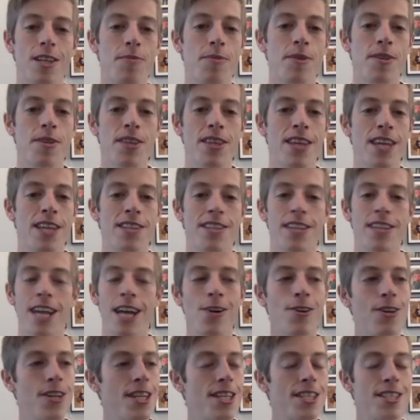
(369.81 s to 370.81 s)
I mean, that's
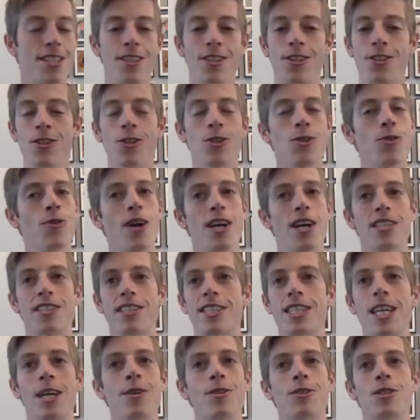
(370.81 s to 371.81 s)
how it is in the U.S.
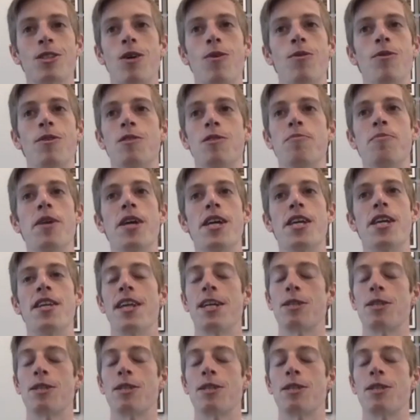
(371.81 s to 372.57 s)
That's how it's always been.